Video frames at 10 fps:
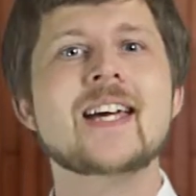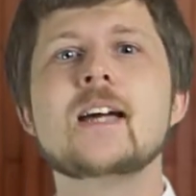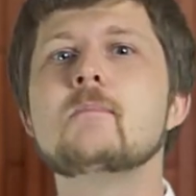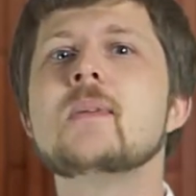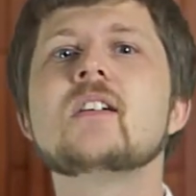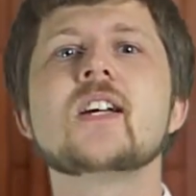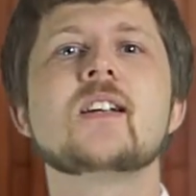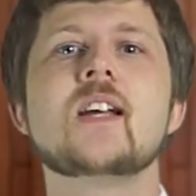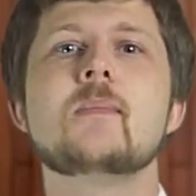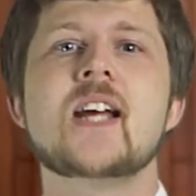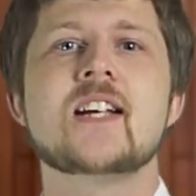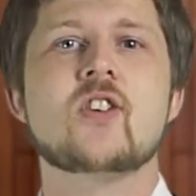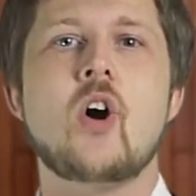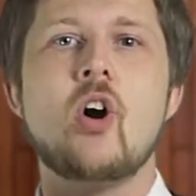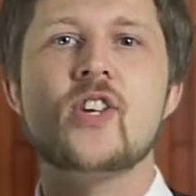it merely eliminates
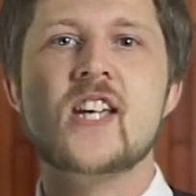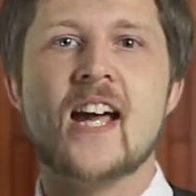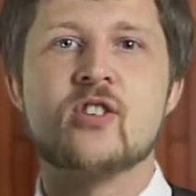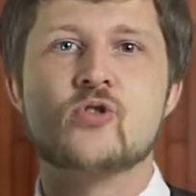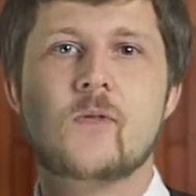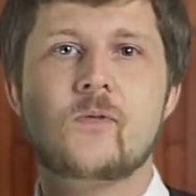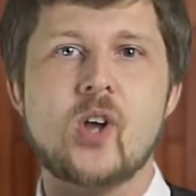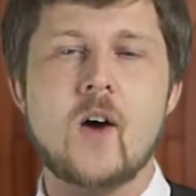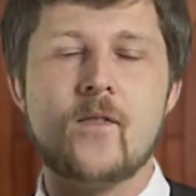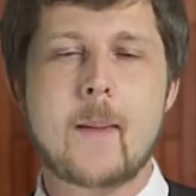all the extra fluff